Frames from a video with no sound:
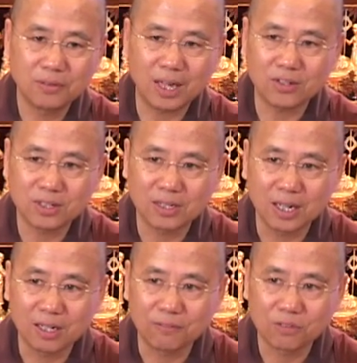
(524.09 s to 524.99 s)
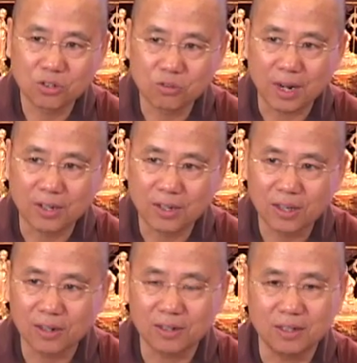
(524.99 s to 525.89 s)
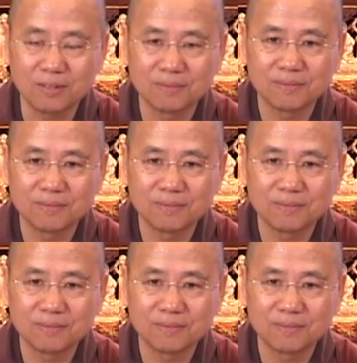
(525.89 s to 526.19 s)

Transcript: that state of tranquility.